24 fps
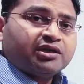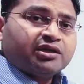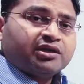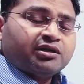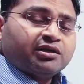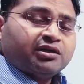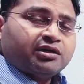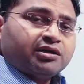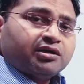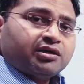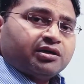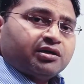
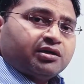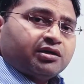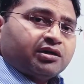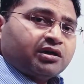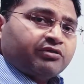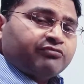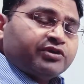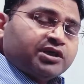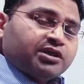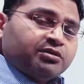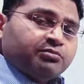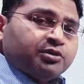uh,
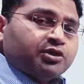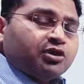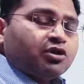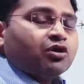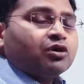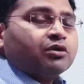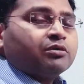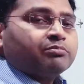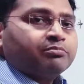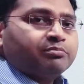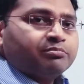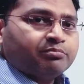available
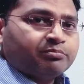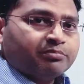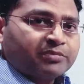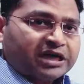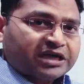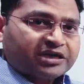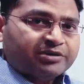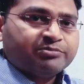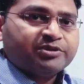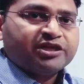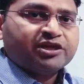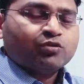or
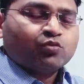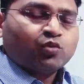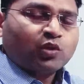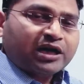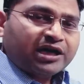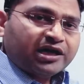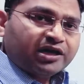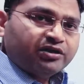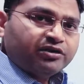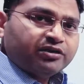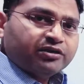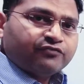might be
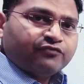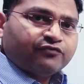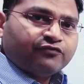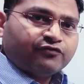required